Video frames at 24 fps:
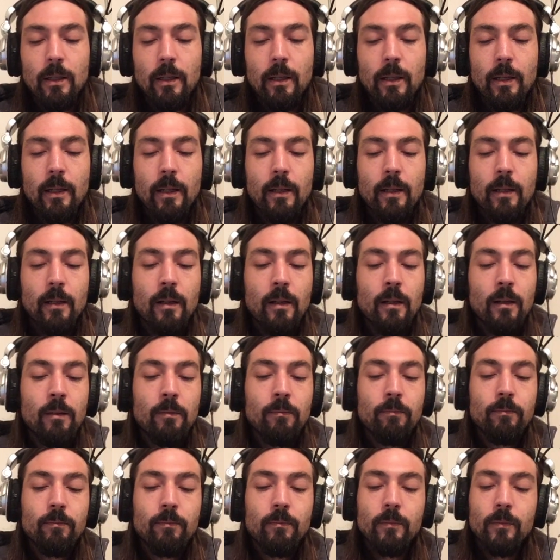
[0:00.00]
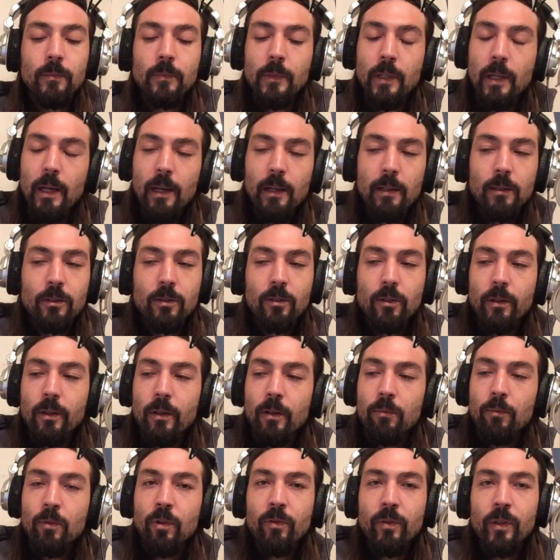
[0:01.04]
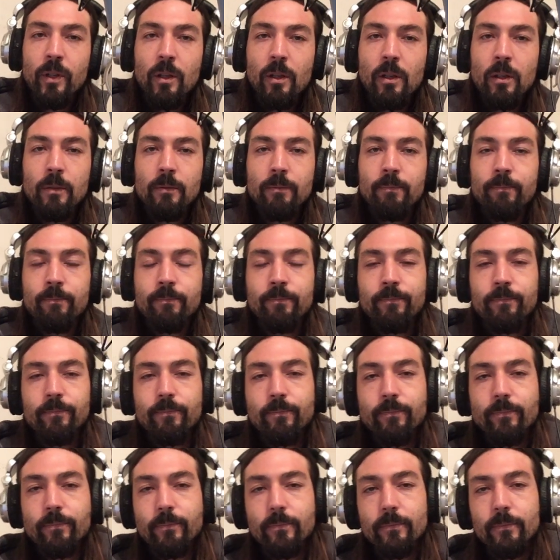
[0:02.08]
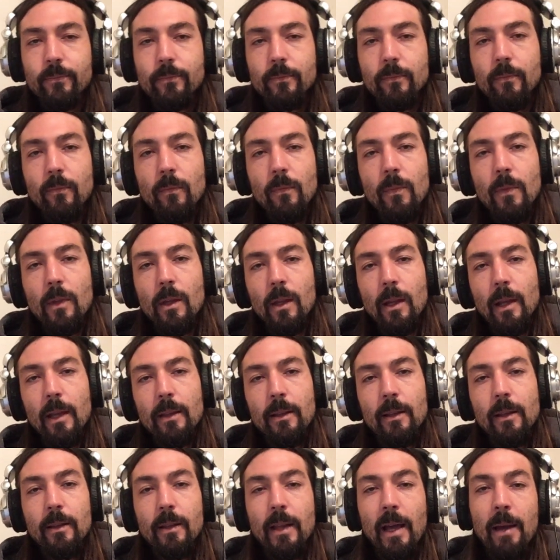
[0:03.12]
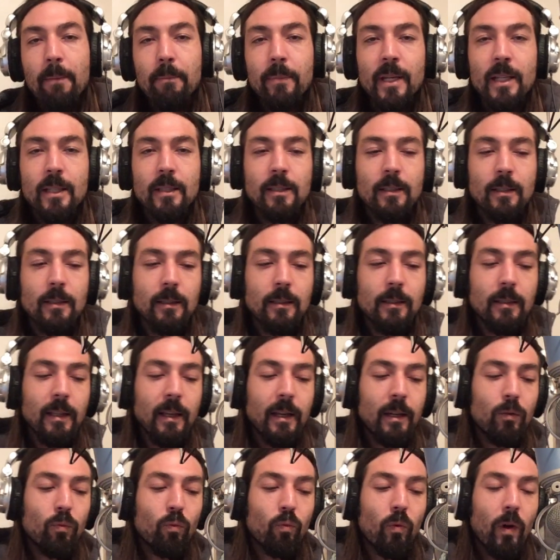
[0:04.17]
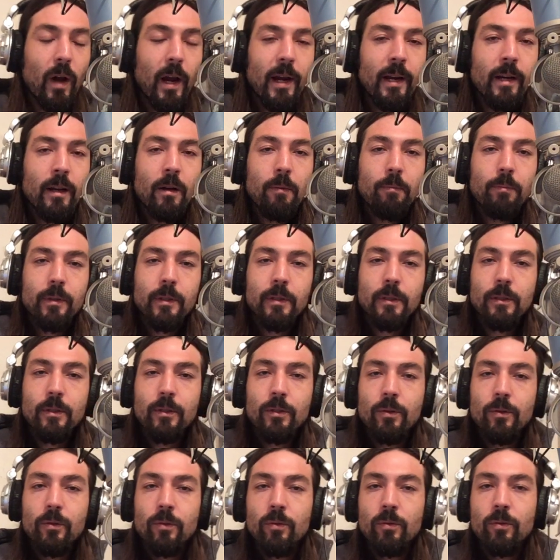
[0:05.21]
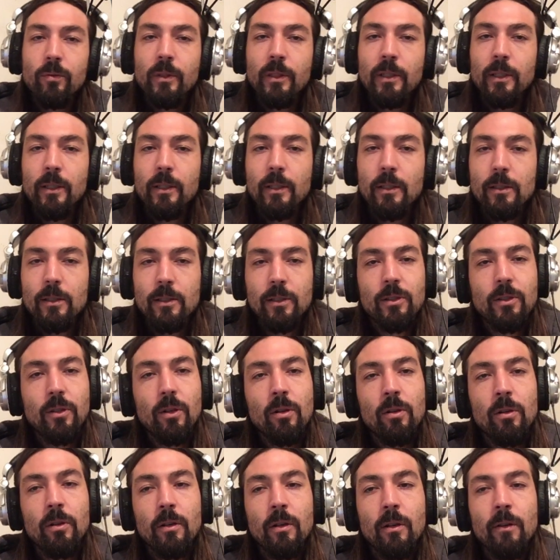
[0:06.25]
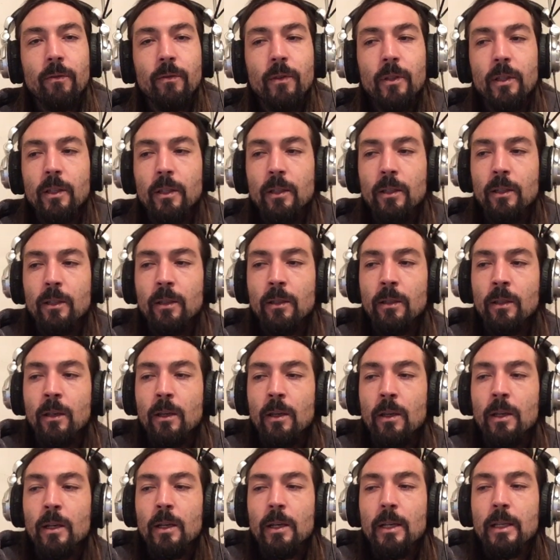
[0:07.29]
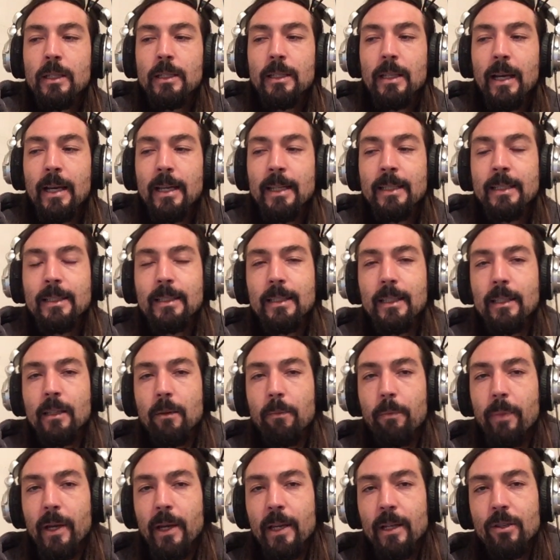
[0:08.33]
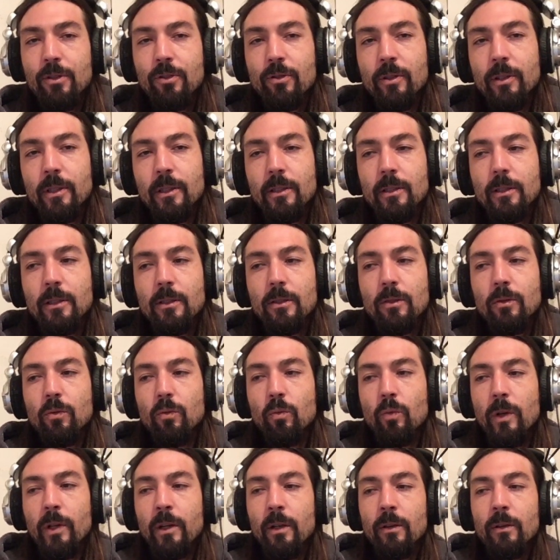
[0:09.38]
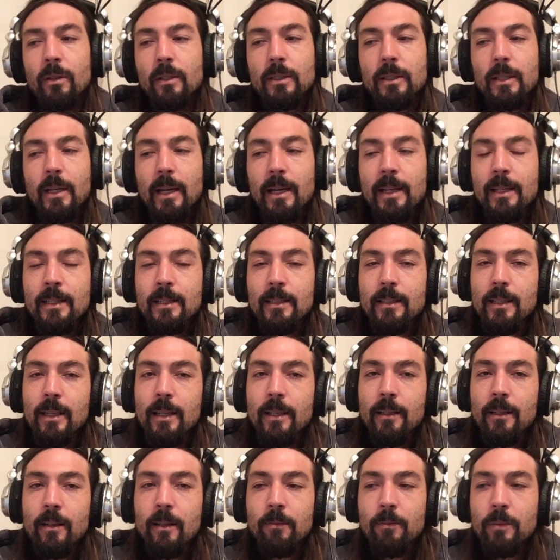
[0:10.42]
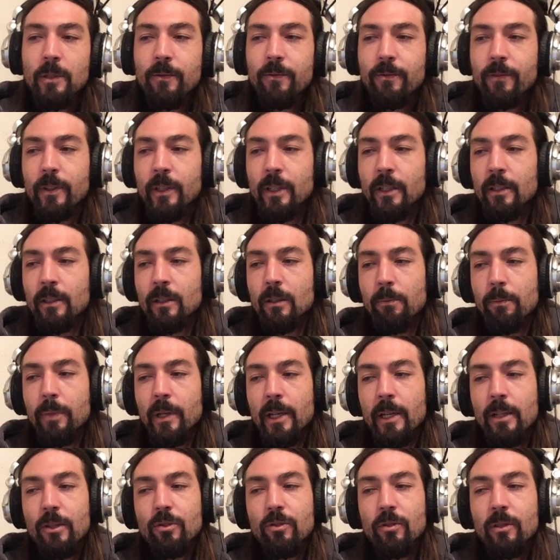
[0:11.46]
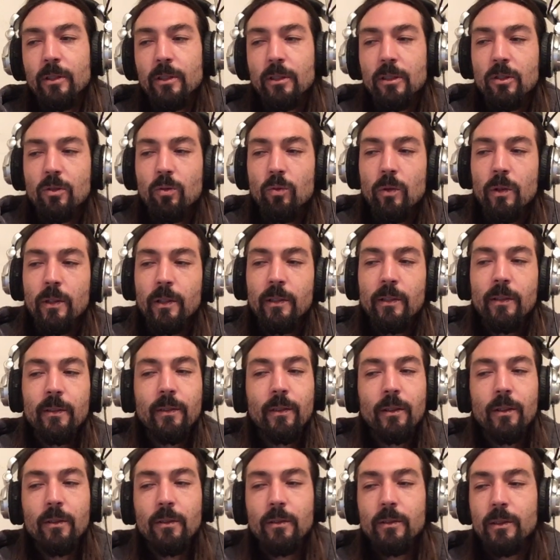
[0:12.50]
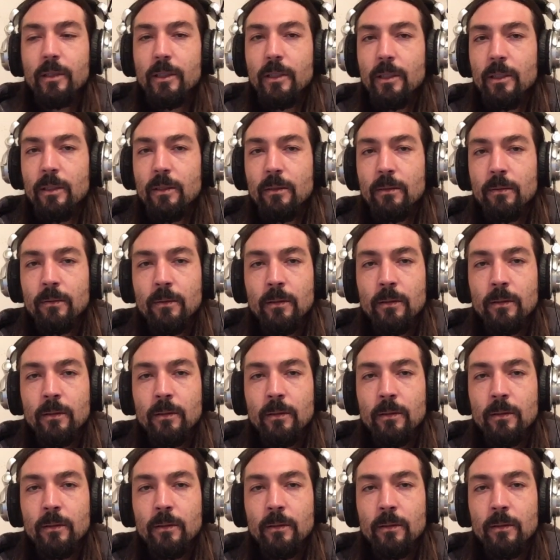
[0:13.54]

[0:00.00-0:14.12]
And so they're moving on. And then that basically led right up into the start of the Titans and the Patriots, where the Titans ended up defeating the Patriots 20-13.